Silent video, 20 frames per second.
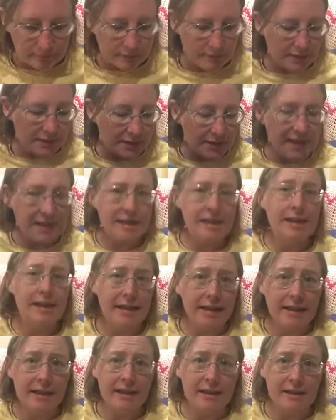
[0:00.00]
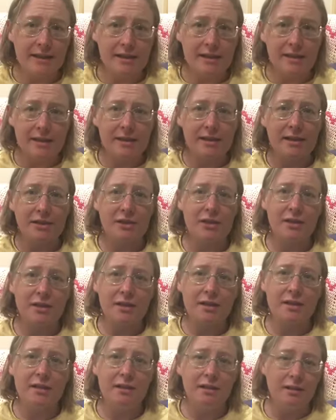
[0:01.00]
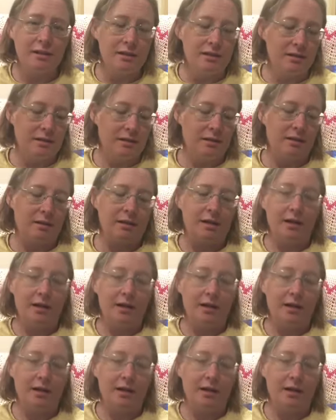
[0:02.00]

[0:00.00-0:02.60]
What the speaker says: It doesn't need 1,000 stitches, like,